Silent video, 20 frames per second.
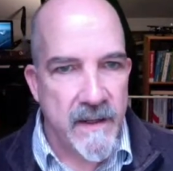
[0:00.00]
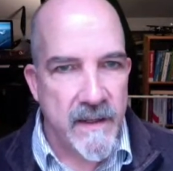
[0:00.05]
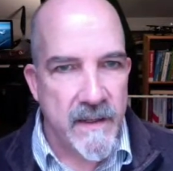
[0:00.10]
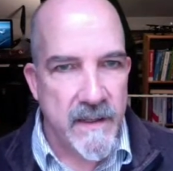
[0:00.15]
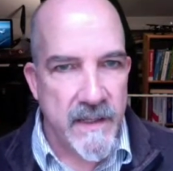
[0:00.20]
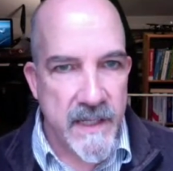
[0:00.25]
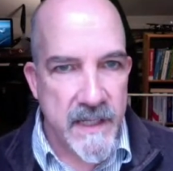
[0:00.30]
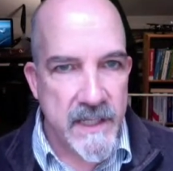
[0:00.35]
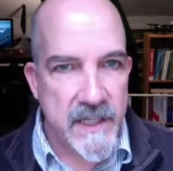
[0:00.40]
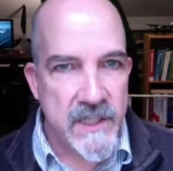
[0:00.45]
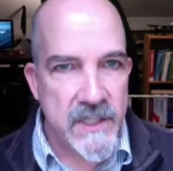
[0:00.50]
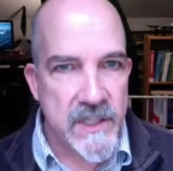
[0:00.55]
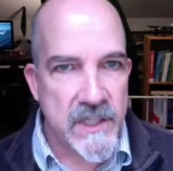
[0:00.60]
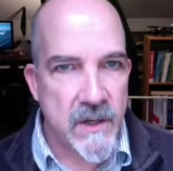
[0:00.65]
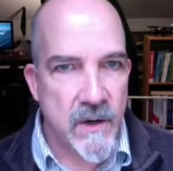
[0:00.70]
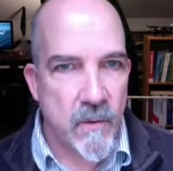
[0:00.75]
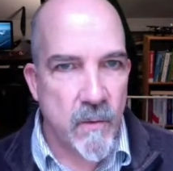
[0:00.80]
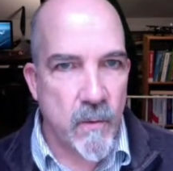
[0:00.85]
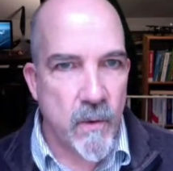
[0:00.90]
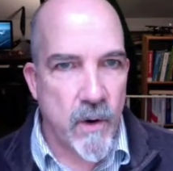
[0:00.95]
These
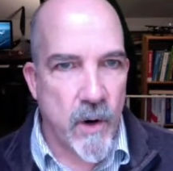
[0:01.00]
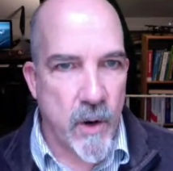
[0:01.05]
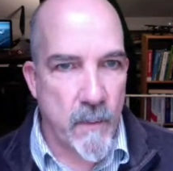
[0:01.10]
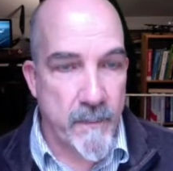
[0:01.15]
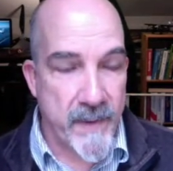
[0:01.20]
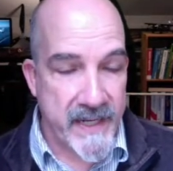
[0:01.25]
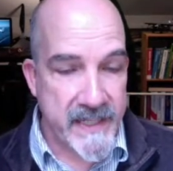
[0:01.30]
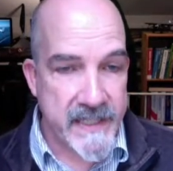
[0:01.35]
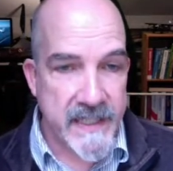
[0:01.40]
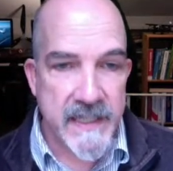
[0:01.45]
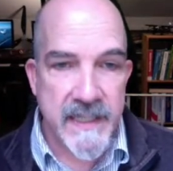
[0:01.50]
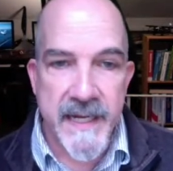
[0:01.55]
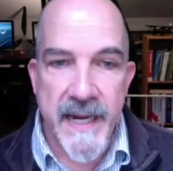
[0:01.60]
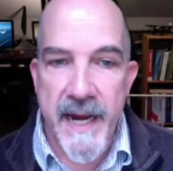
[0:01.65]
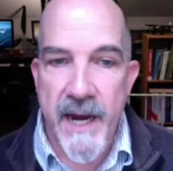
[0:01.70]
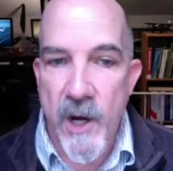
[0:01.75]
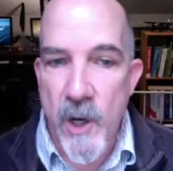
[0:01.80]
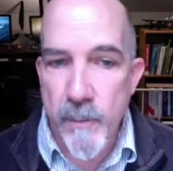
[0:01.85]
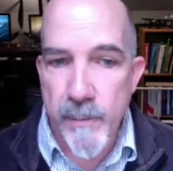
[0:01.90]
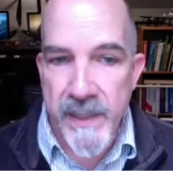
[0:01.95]
are basically
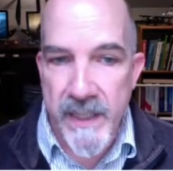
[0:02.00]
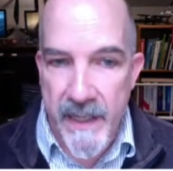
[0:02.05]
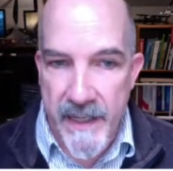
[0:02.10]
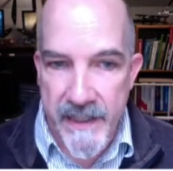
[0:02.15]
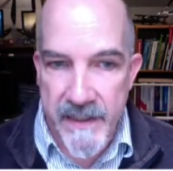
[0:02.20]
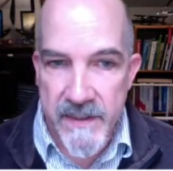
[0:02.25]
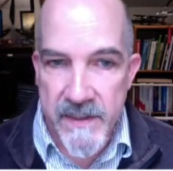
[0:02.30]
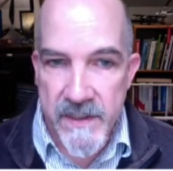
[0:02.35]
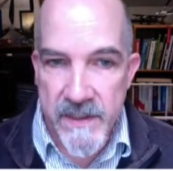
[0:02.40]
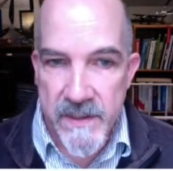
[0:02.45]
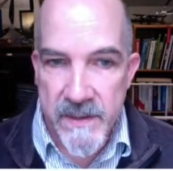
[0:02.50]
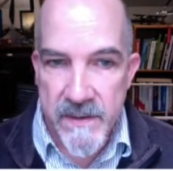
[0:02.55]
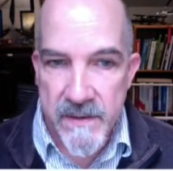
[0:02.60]
airplanes